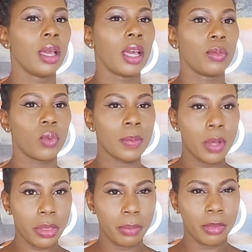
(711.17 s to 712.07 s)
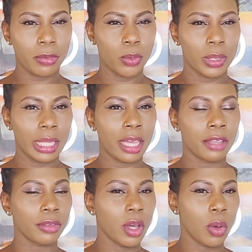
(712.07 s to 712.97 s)
And one more thing before we leave.
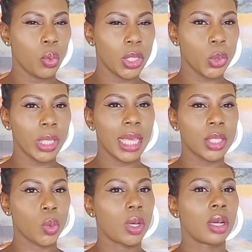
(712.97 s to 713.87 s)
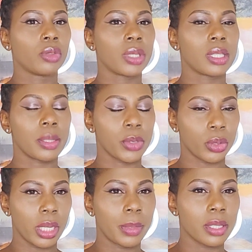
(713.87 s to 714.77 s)
Once we get to 100
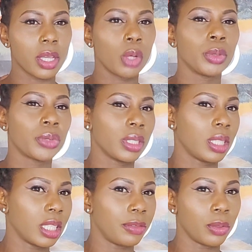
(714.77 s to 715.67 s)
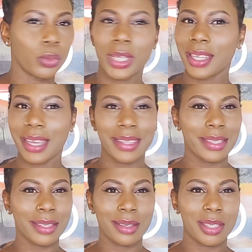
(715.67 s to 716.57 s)
subscribers, I'll be running a giveaway, and
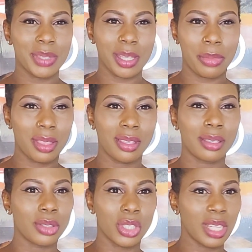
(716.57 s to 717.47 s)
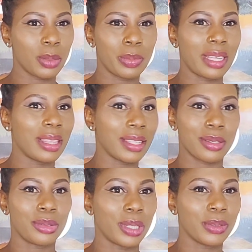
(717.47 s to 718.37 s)
it's going to be something huge. I don't play
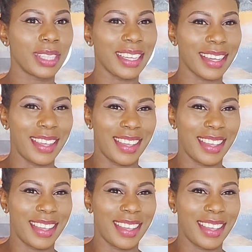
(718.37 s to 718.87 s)
it around here.